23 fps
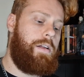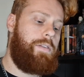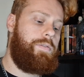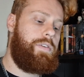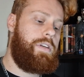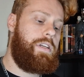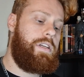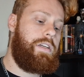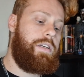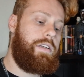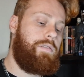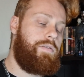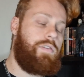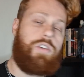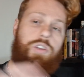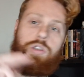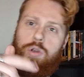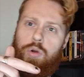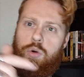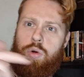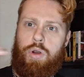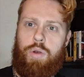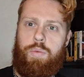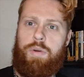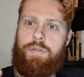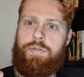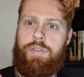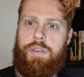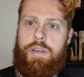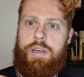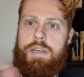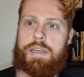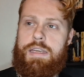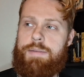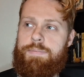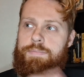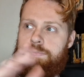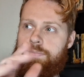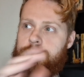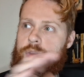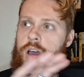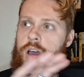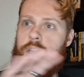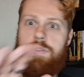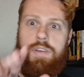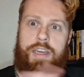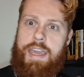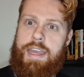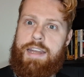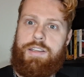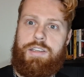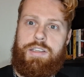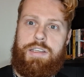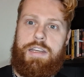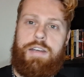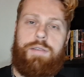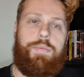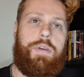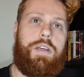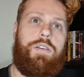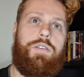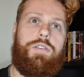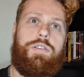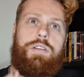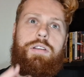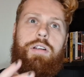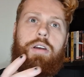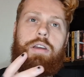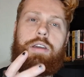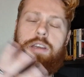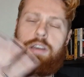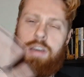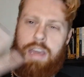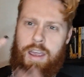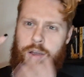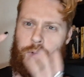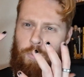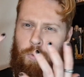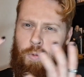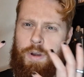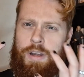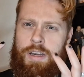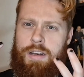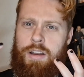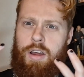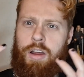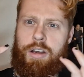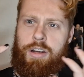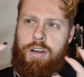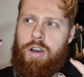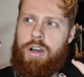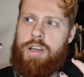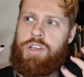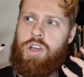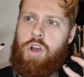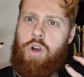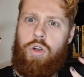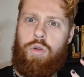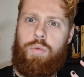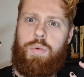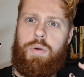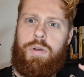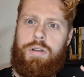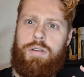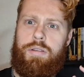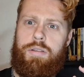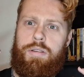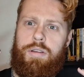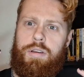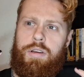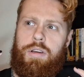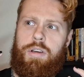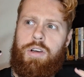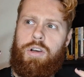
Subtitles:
the story with the kids in, because like you get a really like nice open,